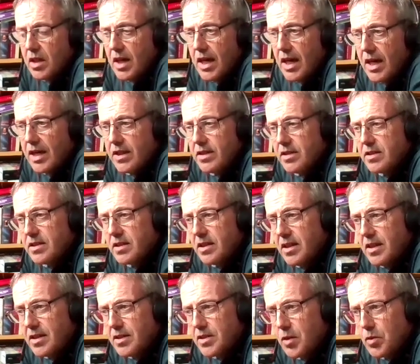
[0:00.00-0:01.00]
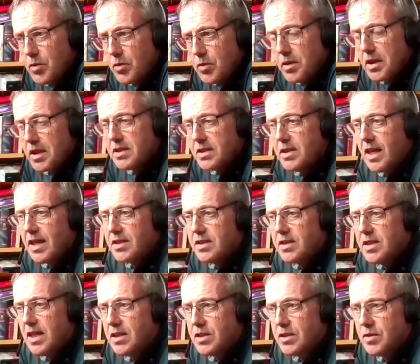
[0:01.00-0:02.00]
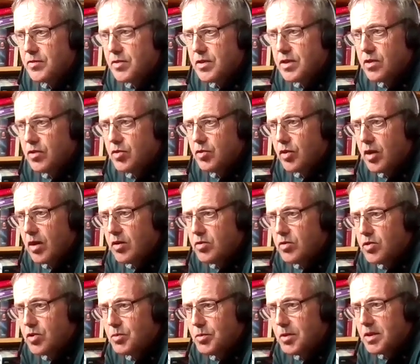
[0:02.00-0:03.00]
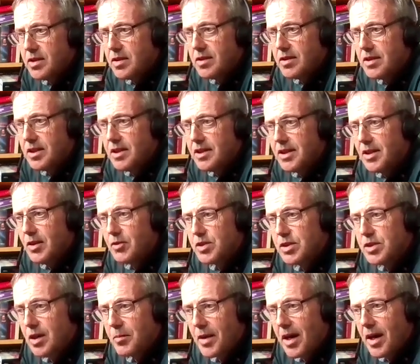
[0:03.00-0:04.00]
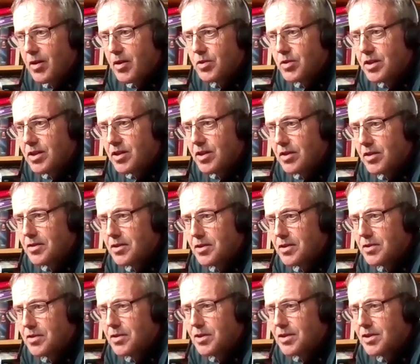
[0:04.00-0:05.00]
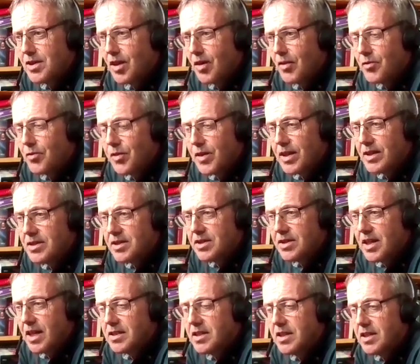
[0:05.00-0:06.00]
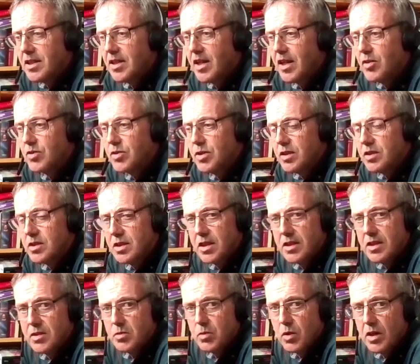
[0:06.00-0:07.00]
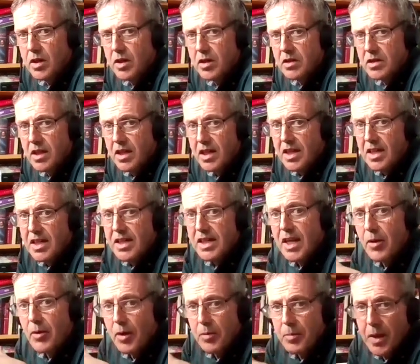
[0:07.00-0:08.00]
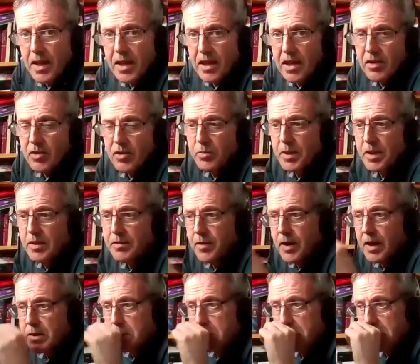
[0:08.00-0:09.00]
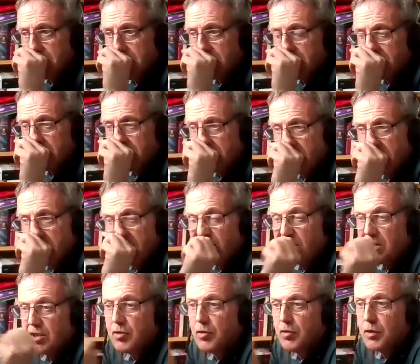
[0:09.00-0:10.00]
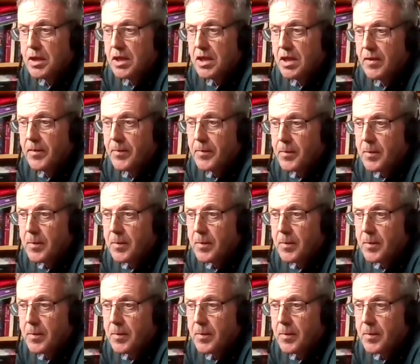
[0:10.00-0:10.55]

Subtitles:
And so there's that sense of encroachment that, somehow the conflict is getting closer to his world. Now, I play a little bit fast and loose with the history there,